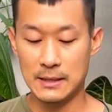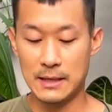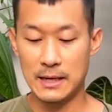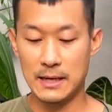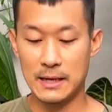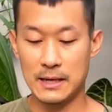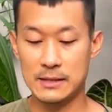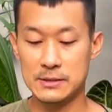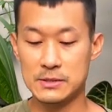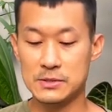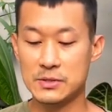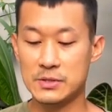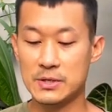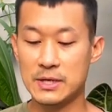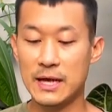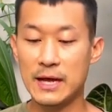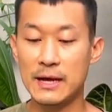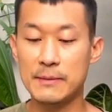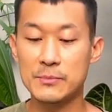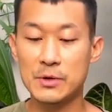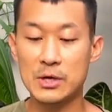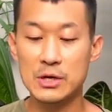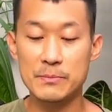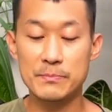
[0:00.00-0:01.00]
And
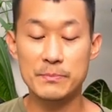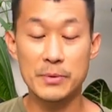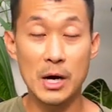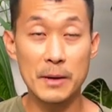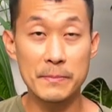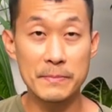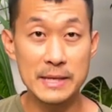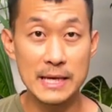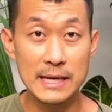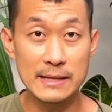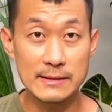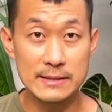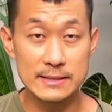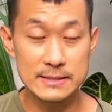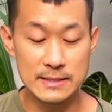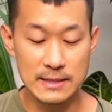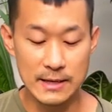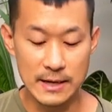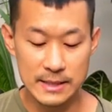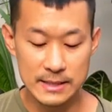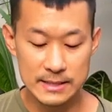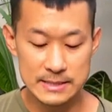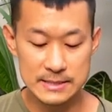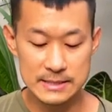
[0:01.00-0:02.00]
today I'm going to propagate this
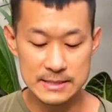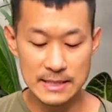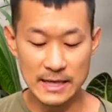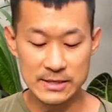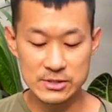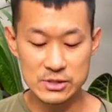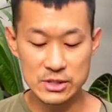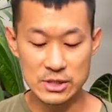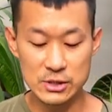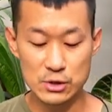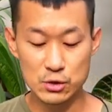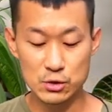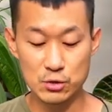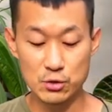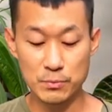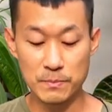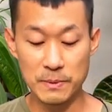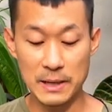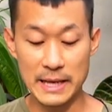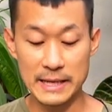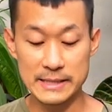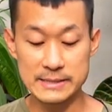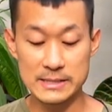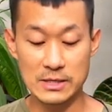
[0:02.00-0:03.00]
guy. This is actually two
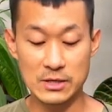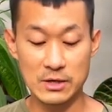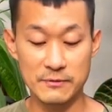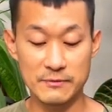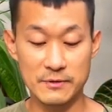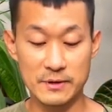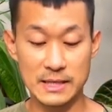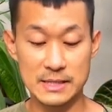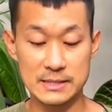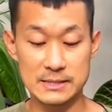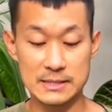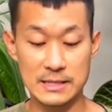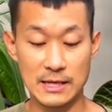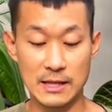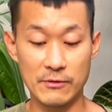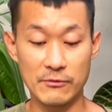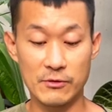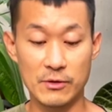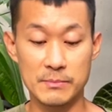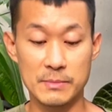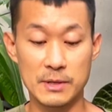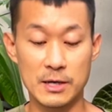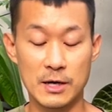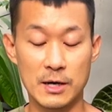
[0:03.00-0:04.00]
plants. I don't know if you can tell
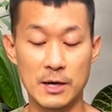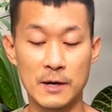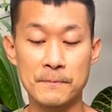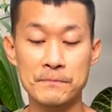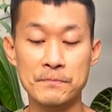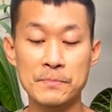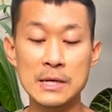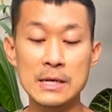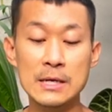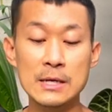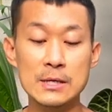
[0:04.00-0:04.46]
from here.